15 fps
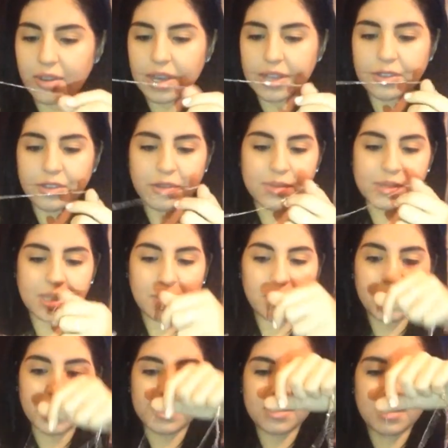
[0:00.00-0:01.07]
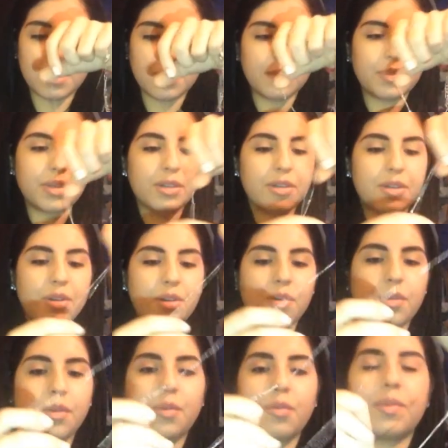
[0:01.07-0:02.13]
I thought it was like messed up, but
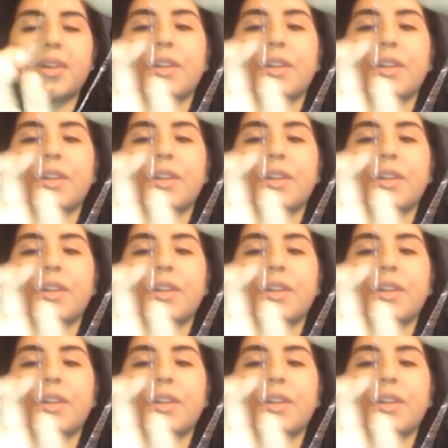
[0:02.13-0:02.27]
no, oh my